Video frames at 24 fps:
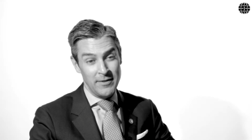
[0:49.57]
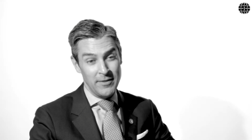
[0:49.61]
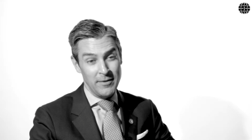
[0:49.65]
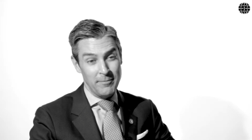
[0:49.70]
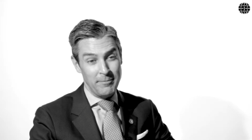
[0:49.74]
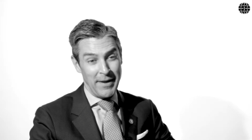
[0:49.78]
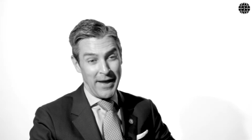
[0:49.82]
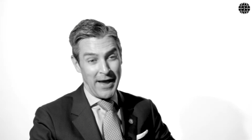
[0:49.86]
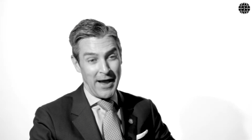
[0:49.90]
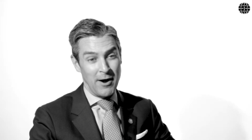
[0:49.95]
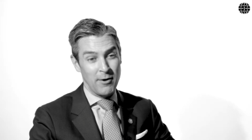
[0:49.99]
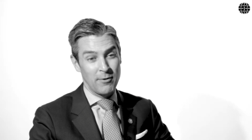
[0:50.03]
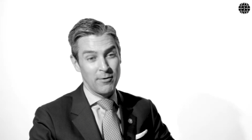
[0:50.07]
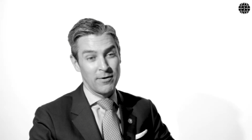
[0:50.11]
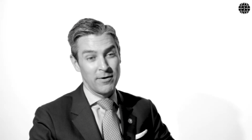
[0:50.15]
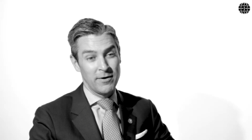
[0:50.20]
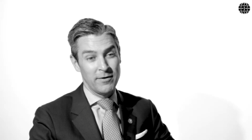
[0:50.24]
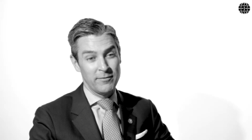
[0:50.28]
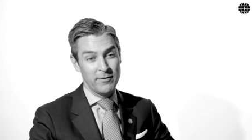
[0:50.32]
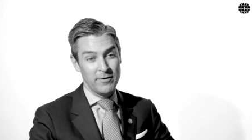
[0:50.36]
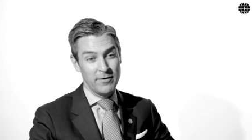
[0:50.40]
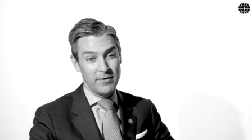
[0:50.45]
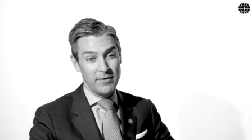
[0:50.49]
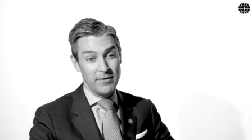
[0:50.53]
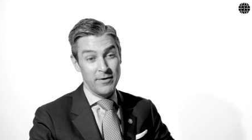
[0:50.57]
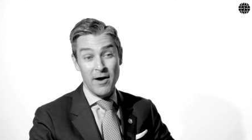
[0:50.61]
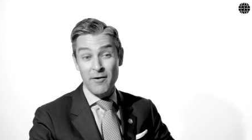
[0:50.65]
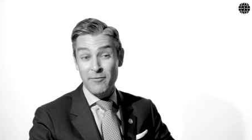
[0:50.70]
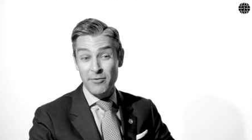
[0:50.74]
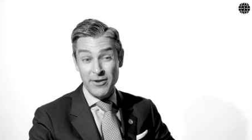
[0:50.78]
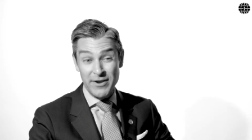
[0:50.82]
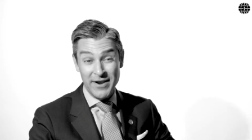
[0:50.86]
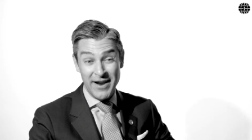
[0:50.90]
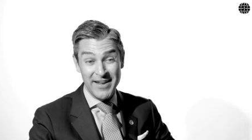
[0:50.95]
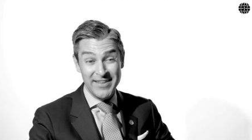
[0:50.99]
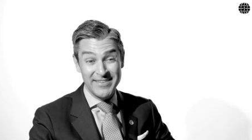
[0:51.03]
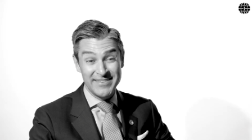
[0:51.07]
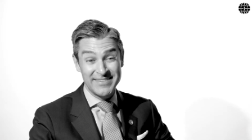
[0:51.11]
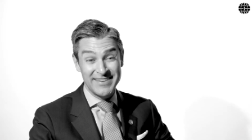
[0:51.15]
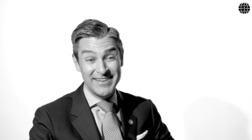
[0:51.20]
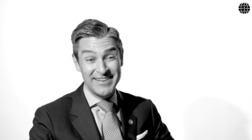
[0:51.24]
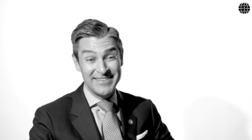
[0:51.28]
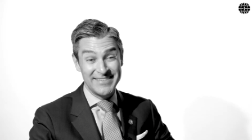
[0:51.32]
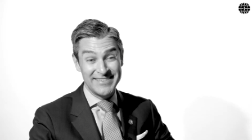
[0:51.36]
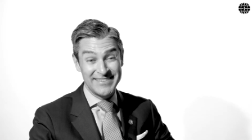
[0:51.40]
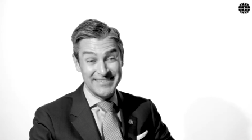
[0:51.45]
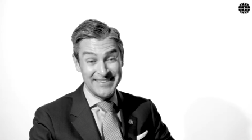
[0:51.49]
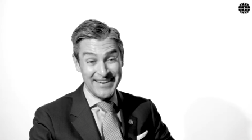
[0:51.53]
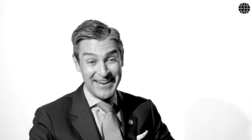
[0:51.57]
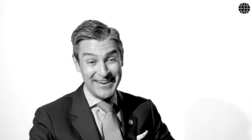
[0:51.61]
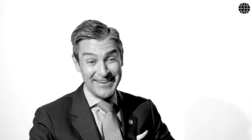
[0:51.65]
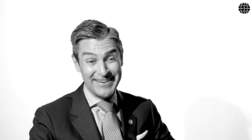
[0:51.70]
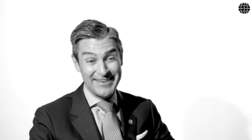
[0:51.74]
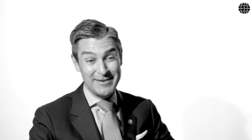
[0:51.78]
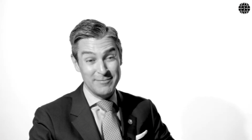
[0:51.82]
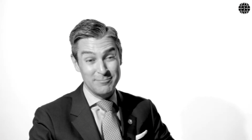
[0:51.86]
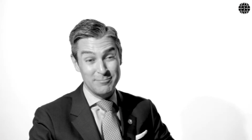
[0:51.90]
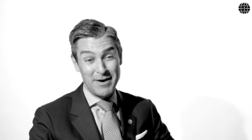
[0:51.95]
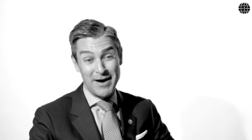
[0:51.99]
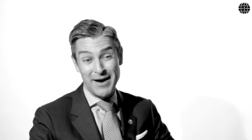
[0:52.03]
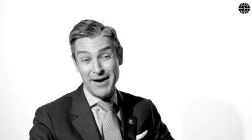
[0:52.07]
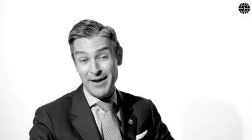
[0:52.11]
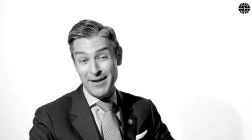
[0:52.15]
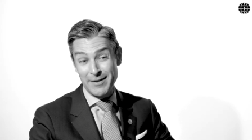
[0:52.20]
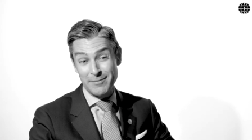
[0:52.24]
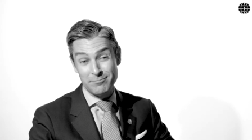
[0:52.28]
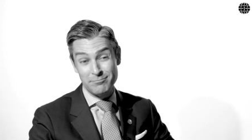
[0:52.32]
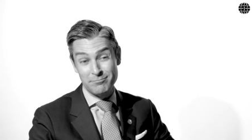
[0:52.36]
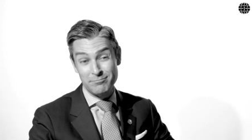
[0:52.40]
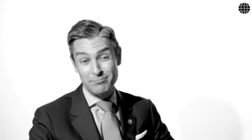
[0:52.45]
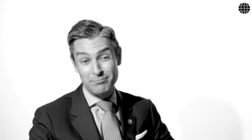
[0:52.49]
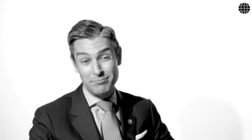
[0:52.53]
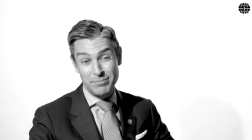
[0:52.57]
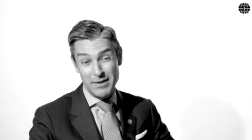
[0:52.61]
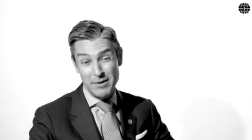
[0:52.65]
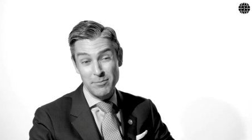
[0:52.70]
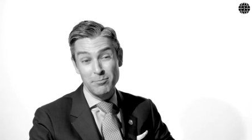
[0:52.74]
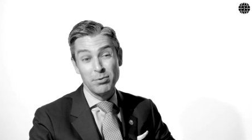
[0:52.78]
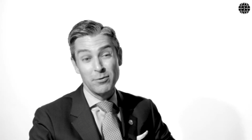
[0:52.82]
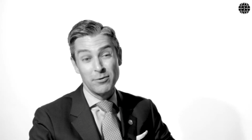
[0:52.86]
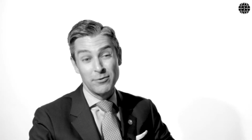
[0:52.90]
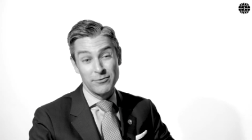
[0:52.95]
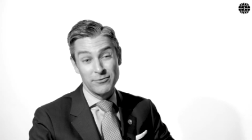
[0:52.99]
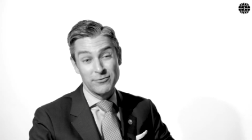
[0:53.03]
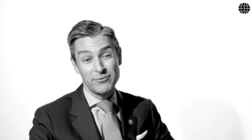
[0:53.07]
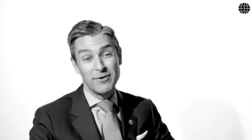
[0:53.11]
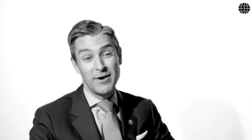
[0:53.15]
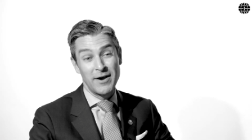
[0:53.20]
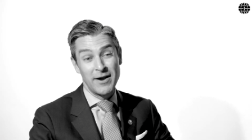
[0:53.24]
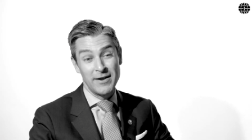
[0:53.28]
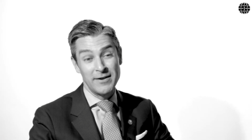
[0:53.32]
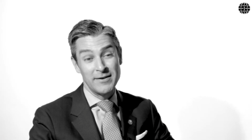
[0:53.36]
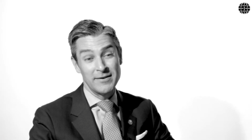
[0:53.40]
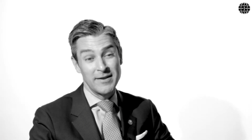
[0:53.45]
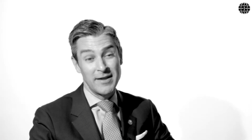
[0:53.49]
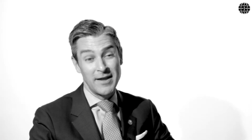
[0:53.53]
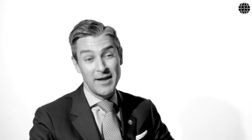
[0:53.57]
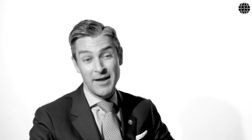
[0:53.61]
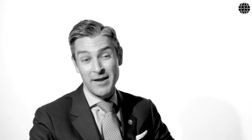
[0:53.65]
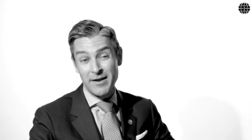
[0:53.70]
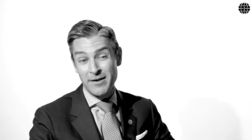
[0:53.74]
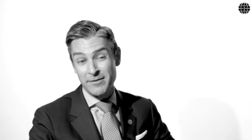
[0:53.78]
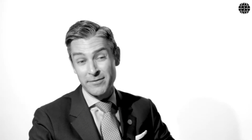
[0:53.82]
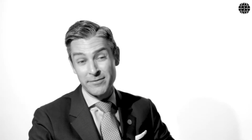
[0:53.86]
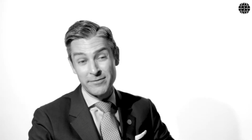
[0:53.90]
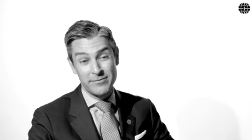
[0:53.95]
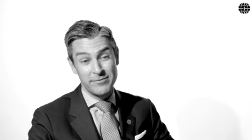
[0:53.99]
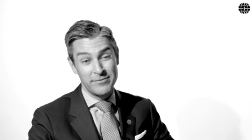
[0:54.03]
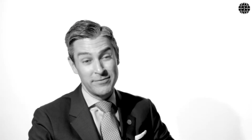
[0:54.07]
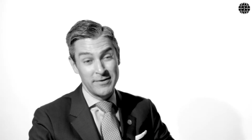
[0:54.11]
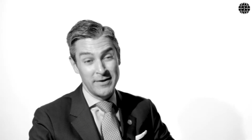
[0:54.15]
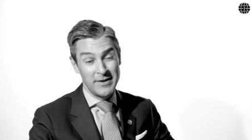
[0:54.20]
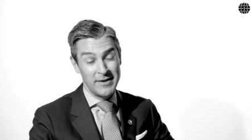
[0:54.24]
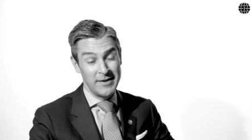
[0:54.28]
the power of, a, of the United States standing by people trying to have